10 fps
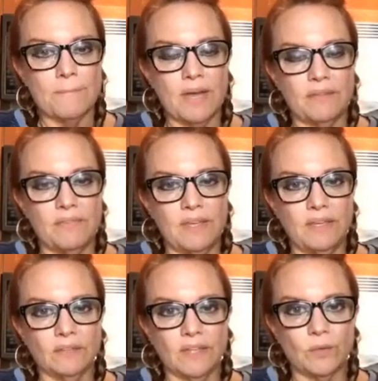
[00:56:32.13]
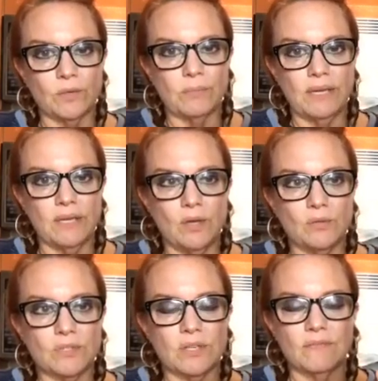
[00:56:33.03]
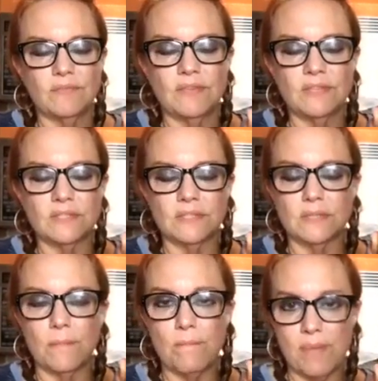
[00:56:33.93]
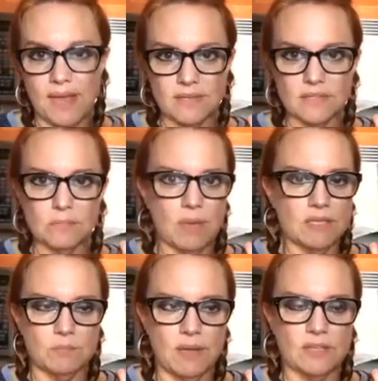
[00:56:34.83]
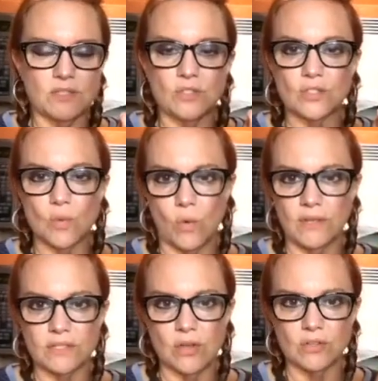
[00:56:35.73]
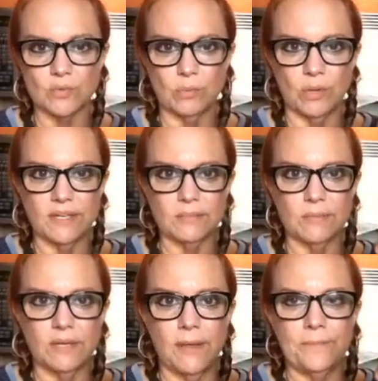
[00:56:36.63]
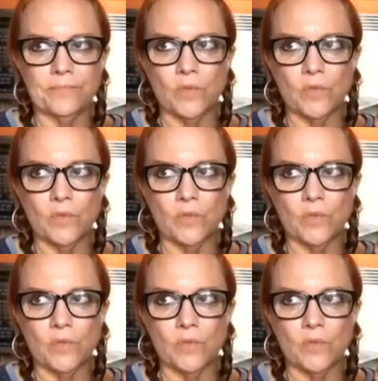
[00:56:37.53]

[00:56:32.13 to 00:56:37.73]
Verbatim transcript: But the liquid aminos, this is the best, best, best soy sauce replacement,